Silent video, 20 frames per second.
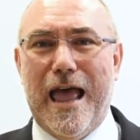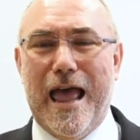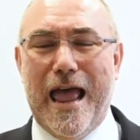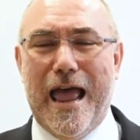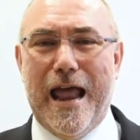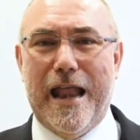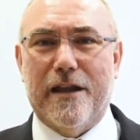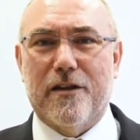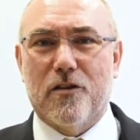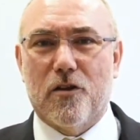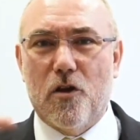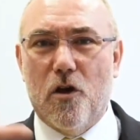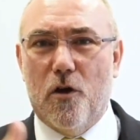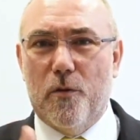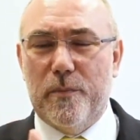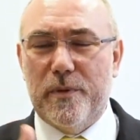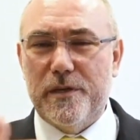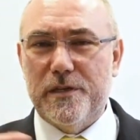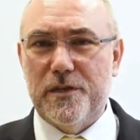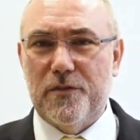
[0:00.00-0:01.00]
and
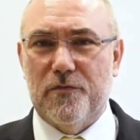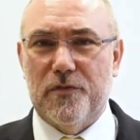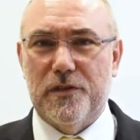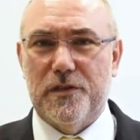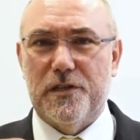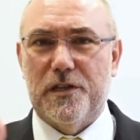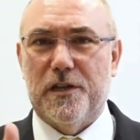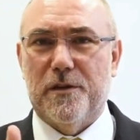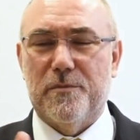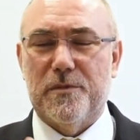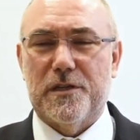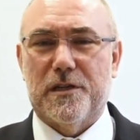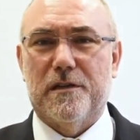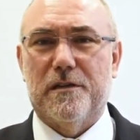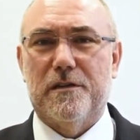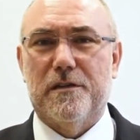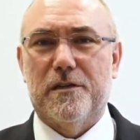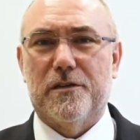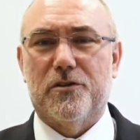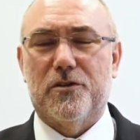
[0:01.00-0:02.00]
copies of the terms and
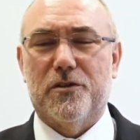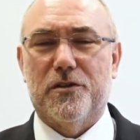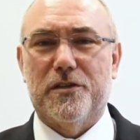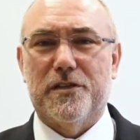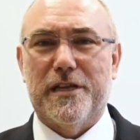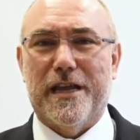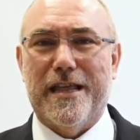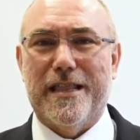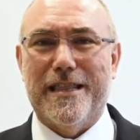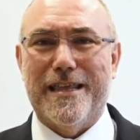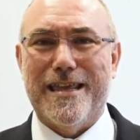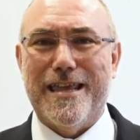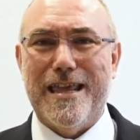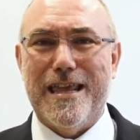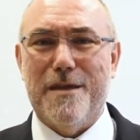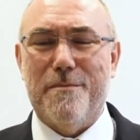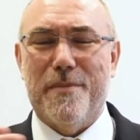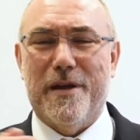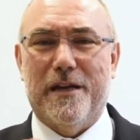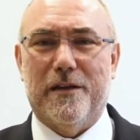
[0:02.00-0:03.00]
conditions and the
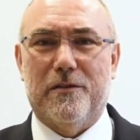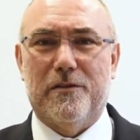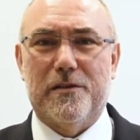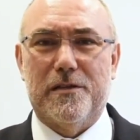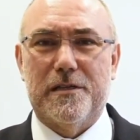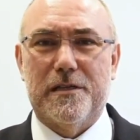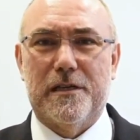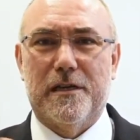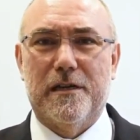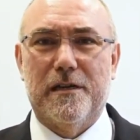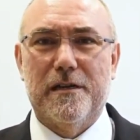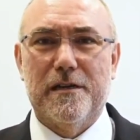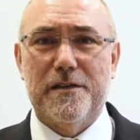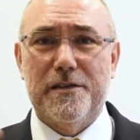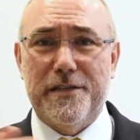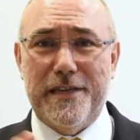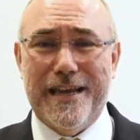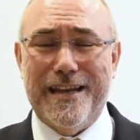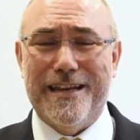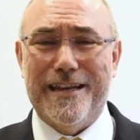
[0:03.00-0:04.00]
emails
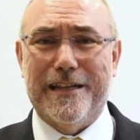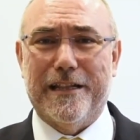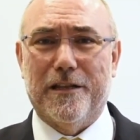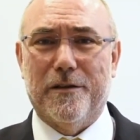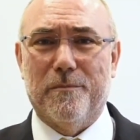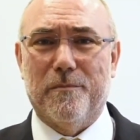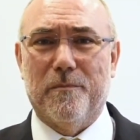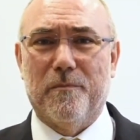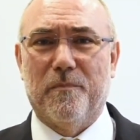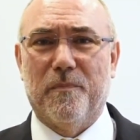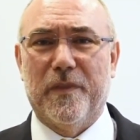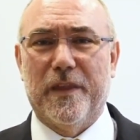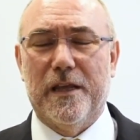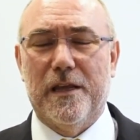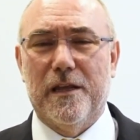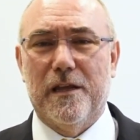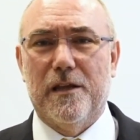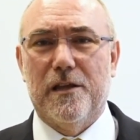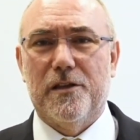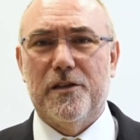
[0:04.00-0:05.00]
sending them.
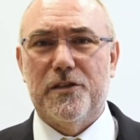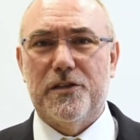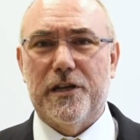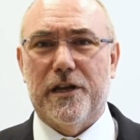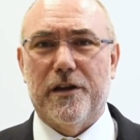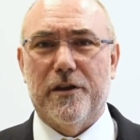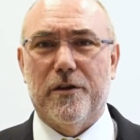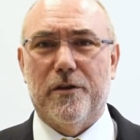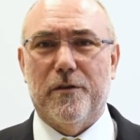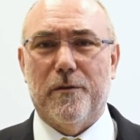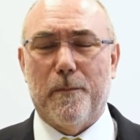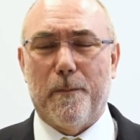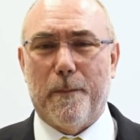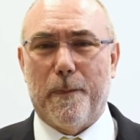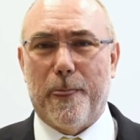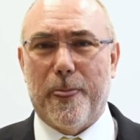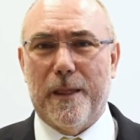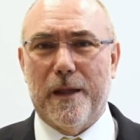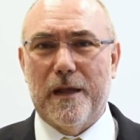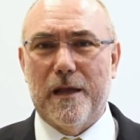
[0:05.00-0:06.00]
So
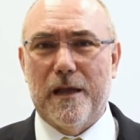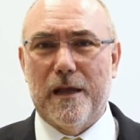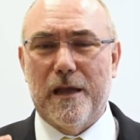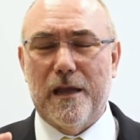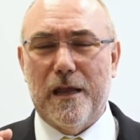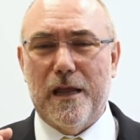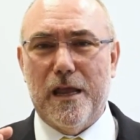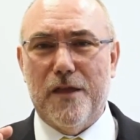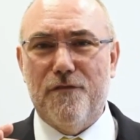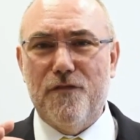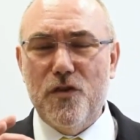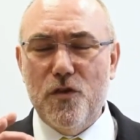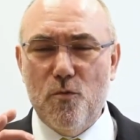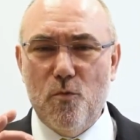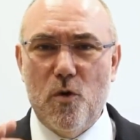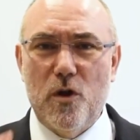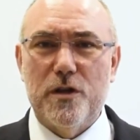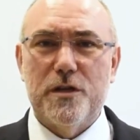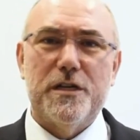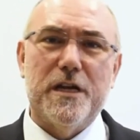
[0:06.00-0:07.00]
if you
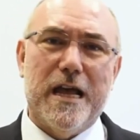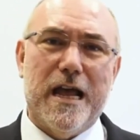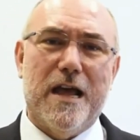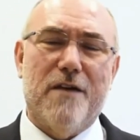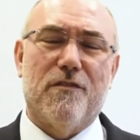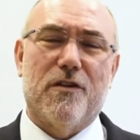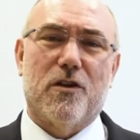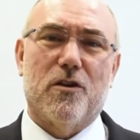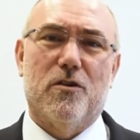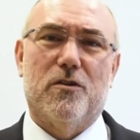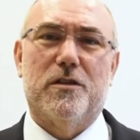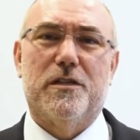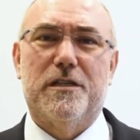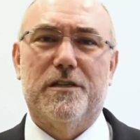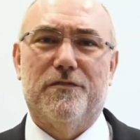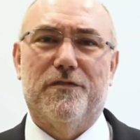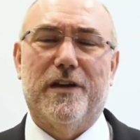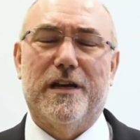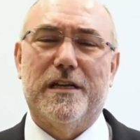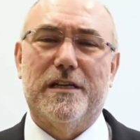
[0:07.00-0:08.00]
want to have a
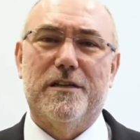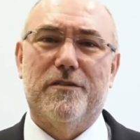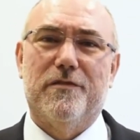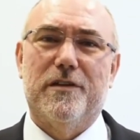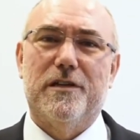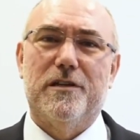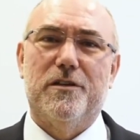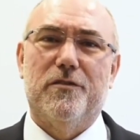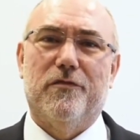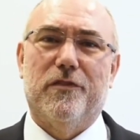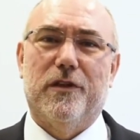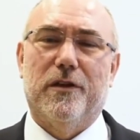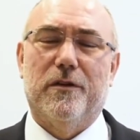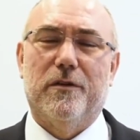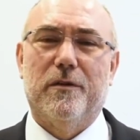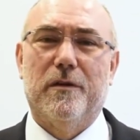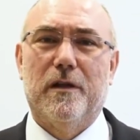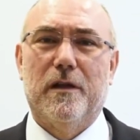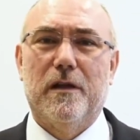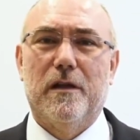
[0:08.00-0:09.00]
cost-effective
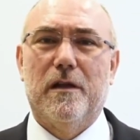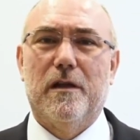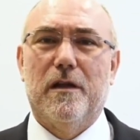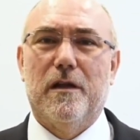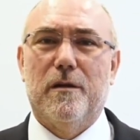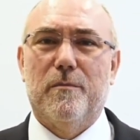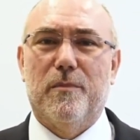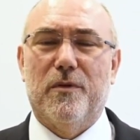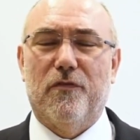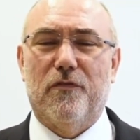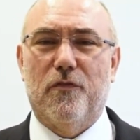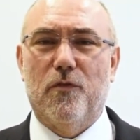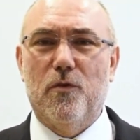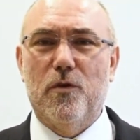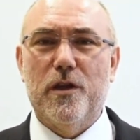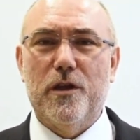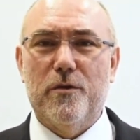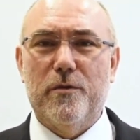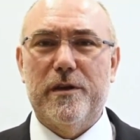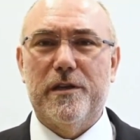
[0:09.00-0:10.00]
interview,
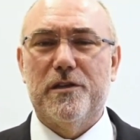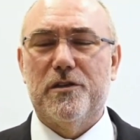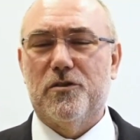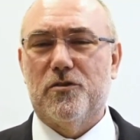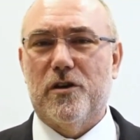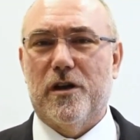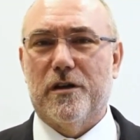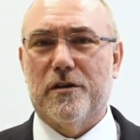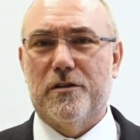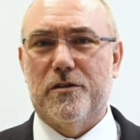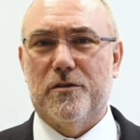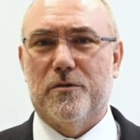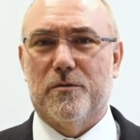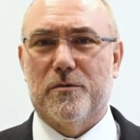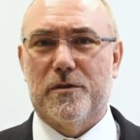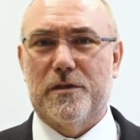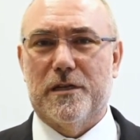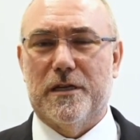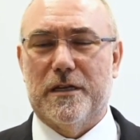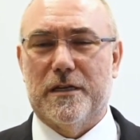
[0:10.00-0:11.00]
before you instruct
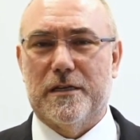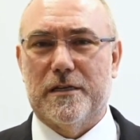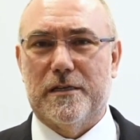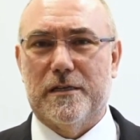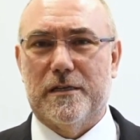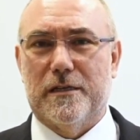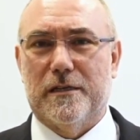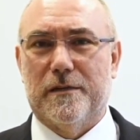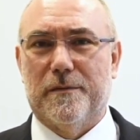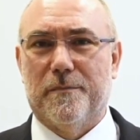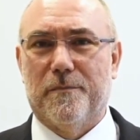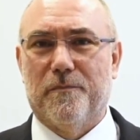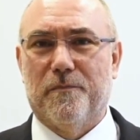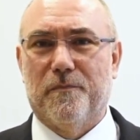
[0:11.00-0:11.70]
your solicitor,